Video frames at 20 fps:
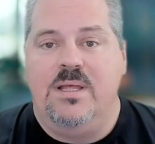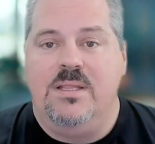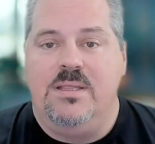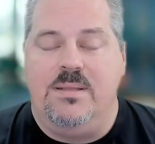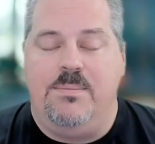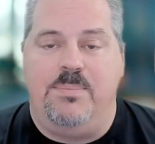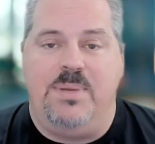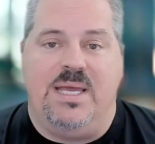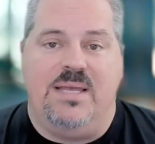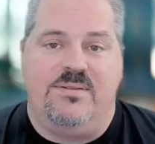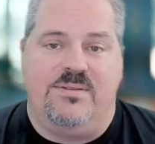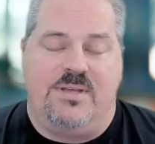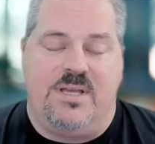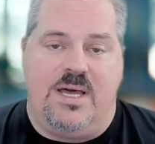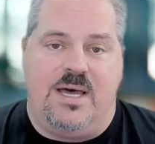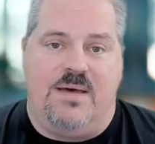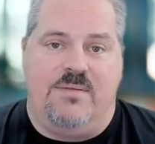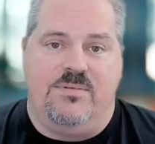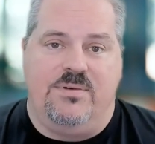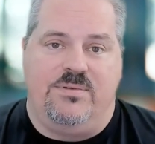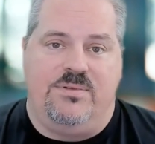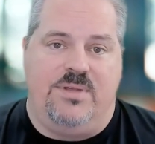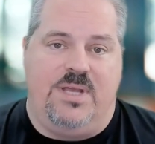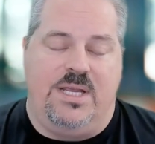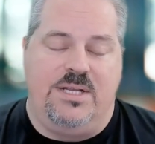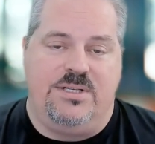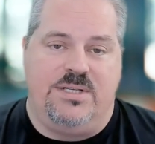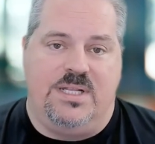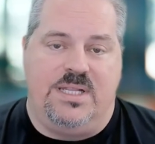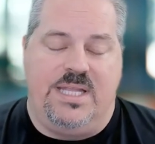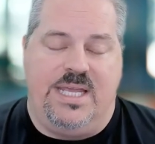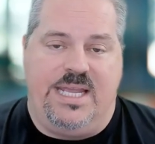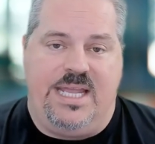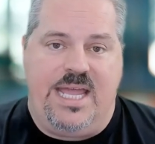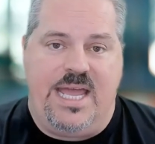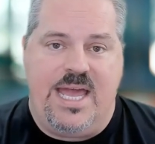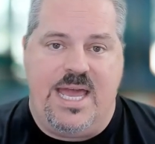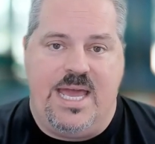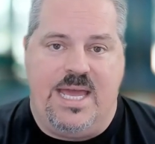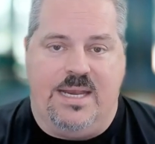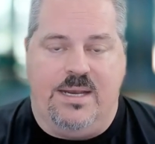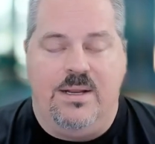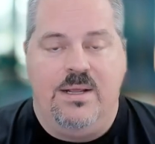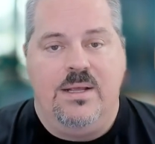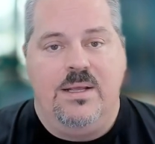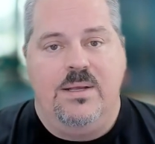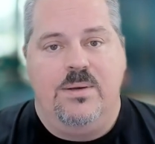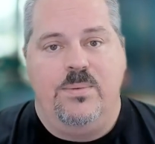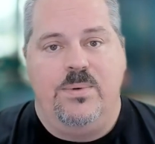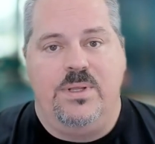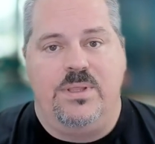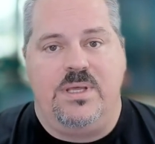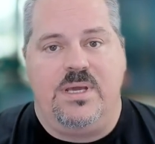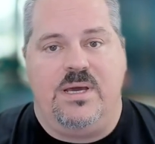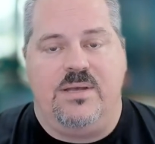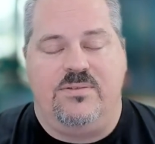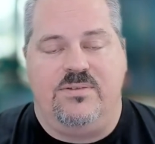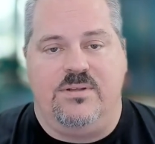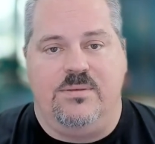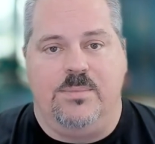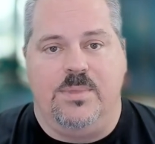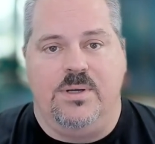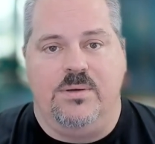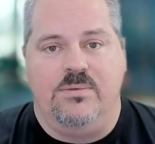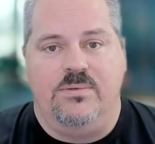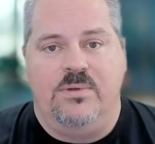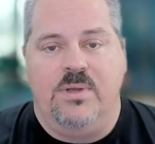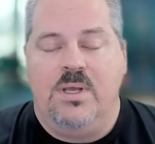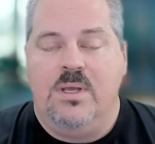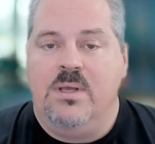the best conversation they can with customers.